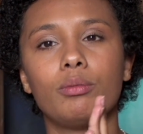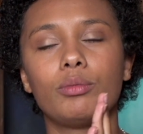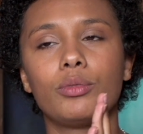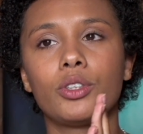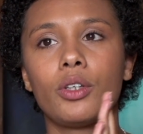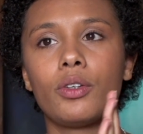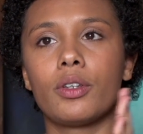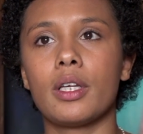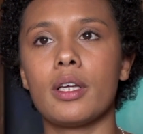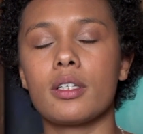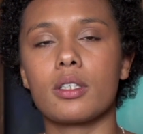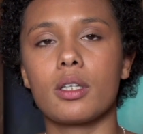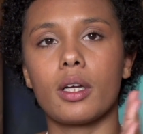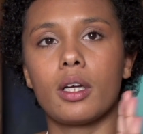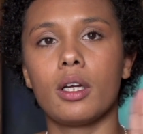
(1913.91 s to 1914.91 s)
so
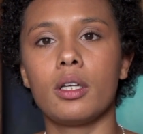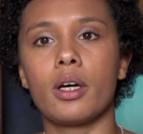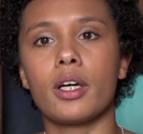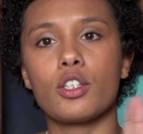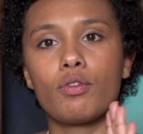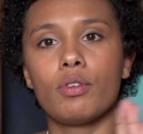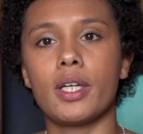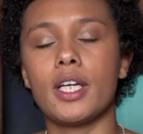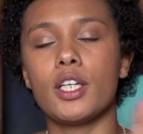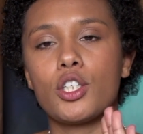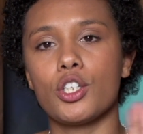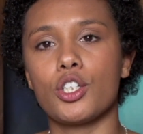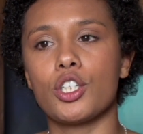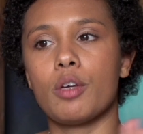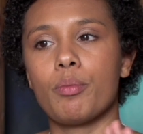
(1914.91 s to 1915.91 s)
there's like a nice
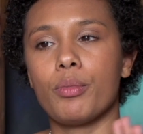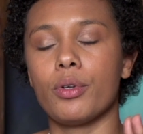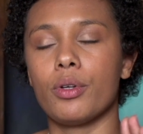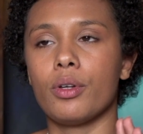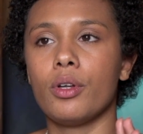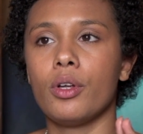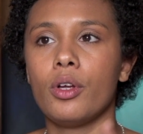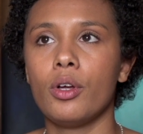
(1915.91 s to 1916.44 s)
relationship and